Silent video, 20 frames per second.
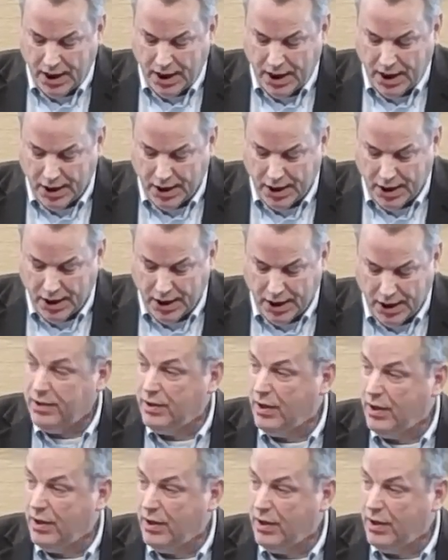has been the main
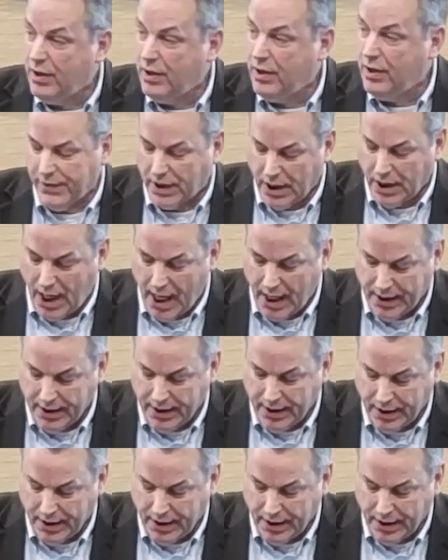cause of decline
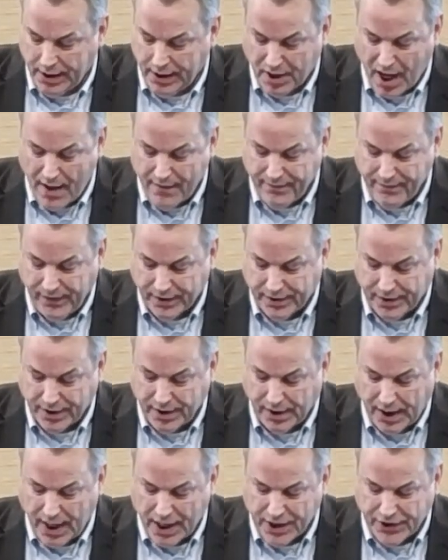in armed conflict in
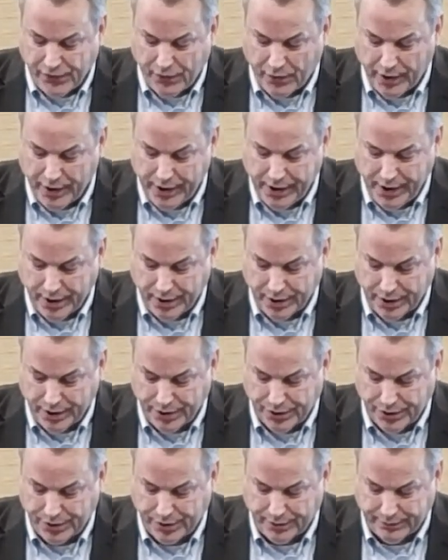the last 40
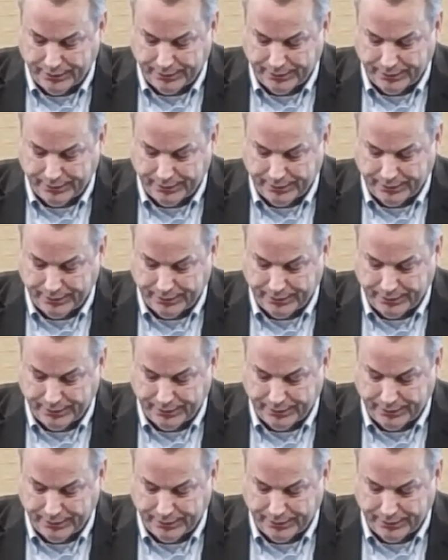years.